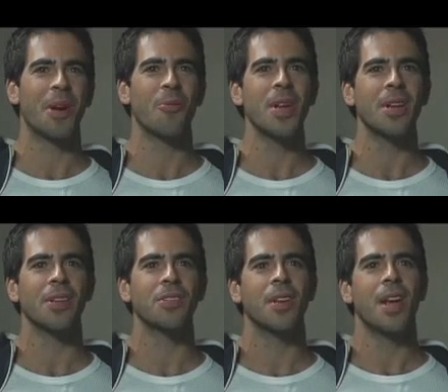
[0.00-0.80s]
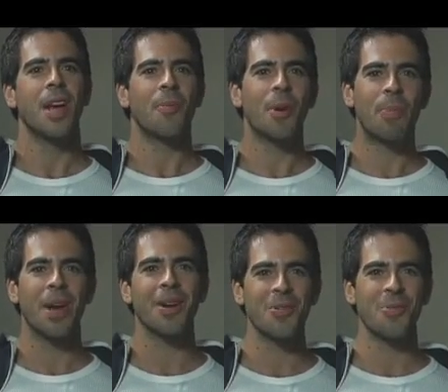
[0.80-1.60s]
Bear Witness. But a
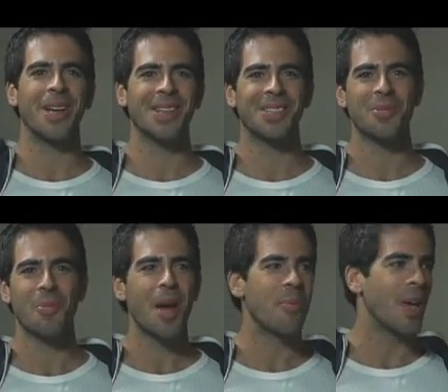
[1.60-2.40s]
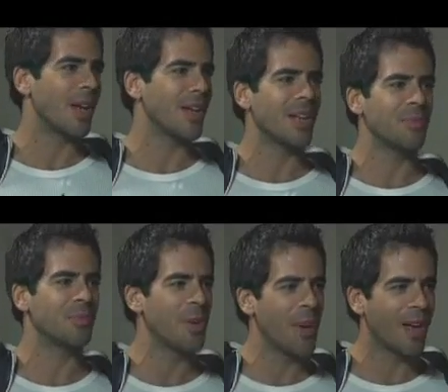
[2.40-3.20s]
bear who witnesses a mob hit, and
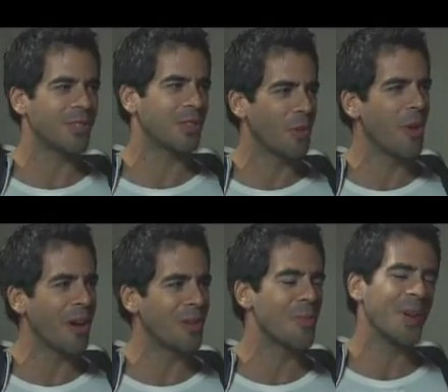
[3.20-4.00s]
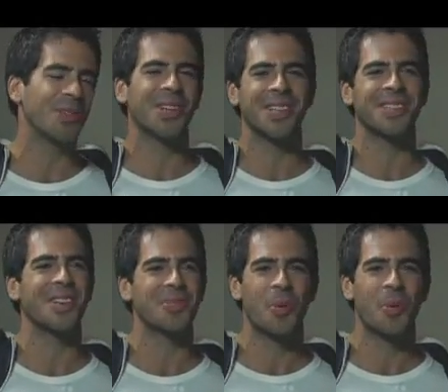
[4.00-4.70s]
Tim Allen's the lawyer, and the bear's got to stay at his